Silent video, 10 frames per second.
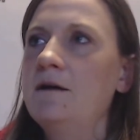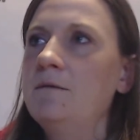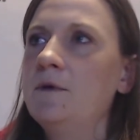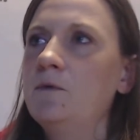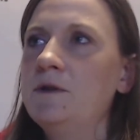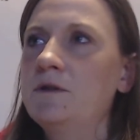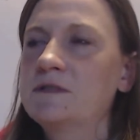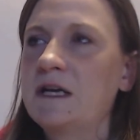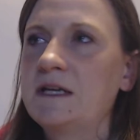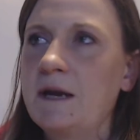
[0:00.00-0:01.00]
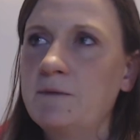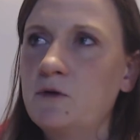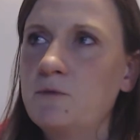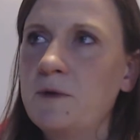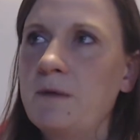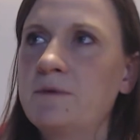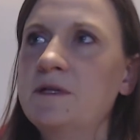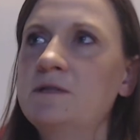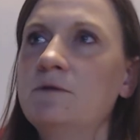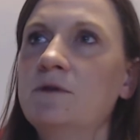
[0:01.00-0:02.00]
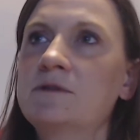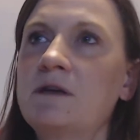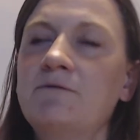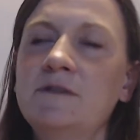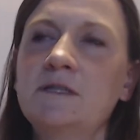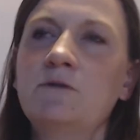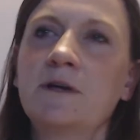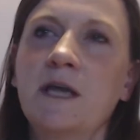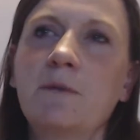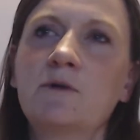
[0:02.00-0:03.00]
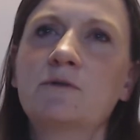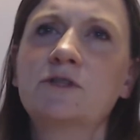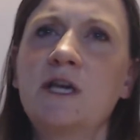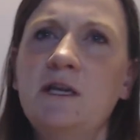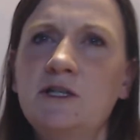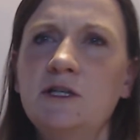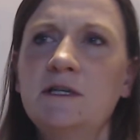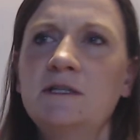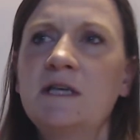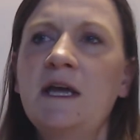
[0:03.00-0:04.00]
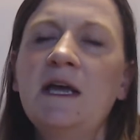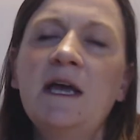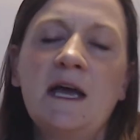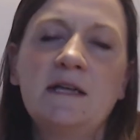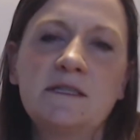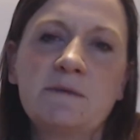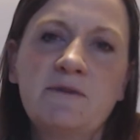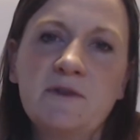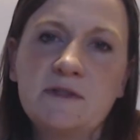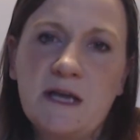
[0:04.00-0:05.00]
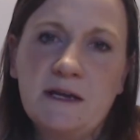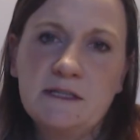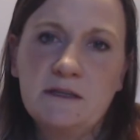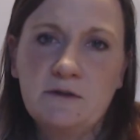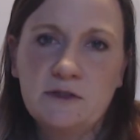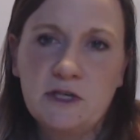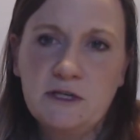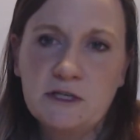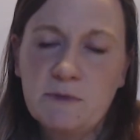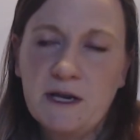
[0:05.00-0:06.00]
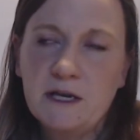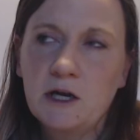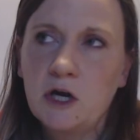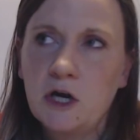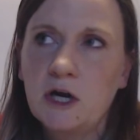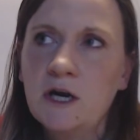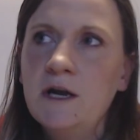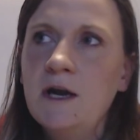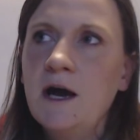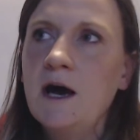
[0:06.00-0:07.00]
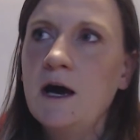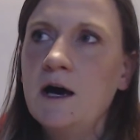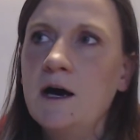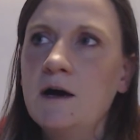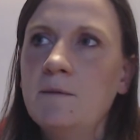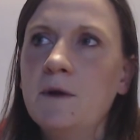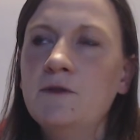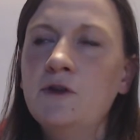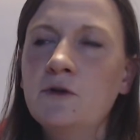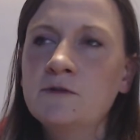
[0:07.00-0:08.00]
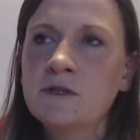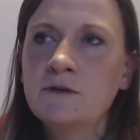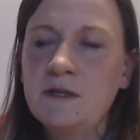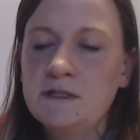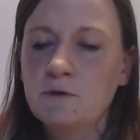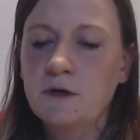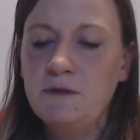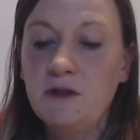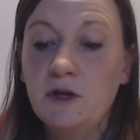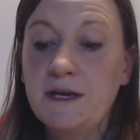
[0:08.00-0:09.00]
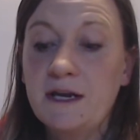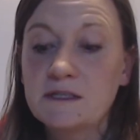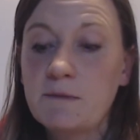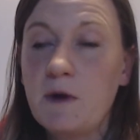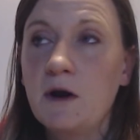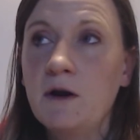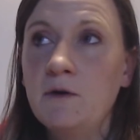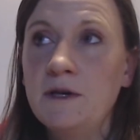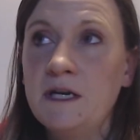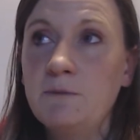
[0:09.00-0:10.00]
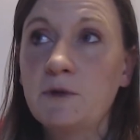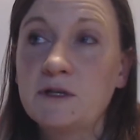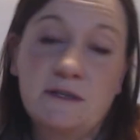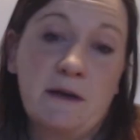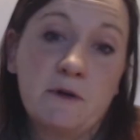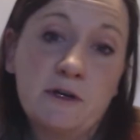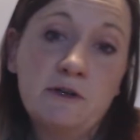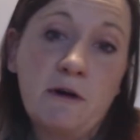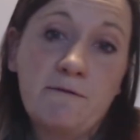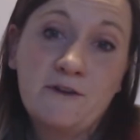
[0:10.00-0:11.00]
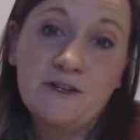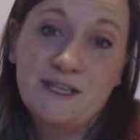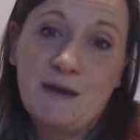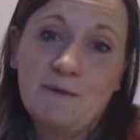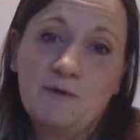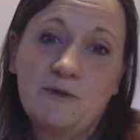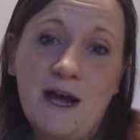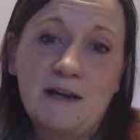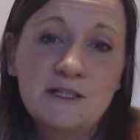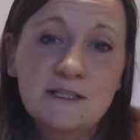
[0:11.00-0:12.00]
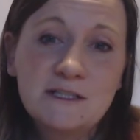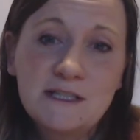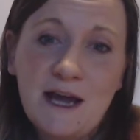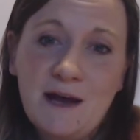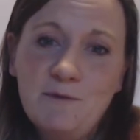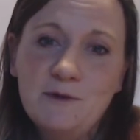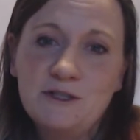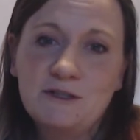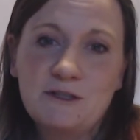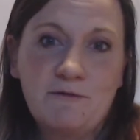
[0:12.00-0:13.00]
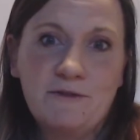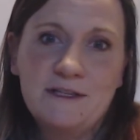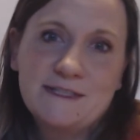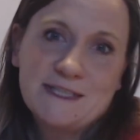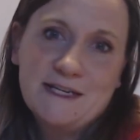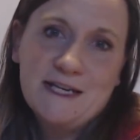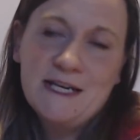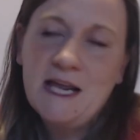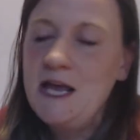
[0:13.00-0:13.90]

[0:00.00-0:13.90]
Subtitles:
We looked at chemical properties, we looked at physical and chemical changes, and some of the signs that those changes might occur. Those are things we're going to be looking at tomorrow in an in-person lab. We're going to do our first chemical reactions lab, which is hopefully exciting.